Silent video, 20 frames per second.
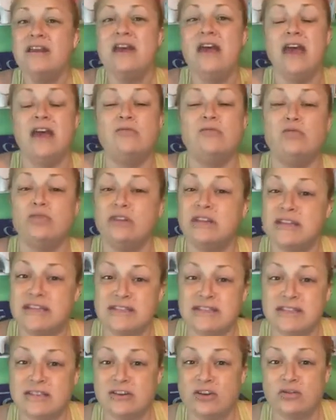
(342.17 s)
and
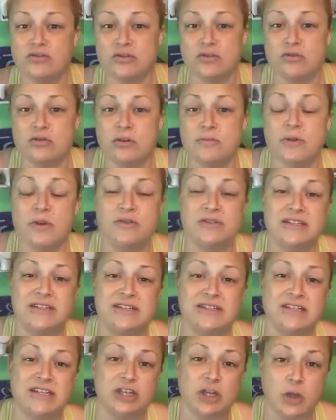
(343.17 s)
releasing those hormones
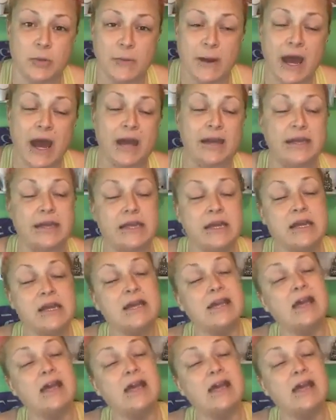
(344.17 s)
into your body,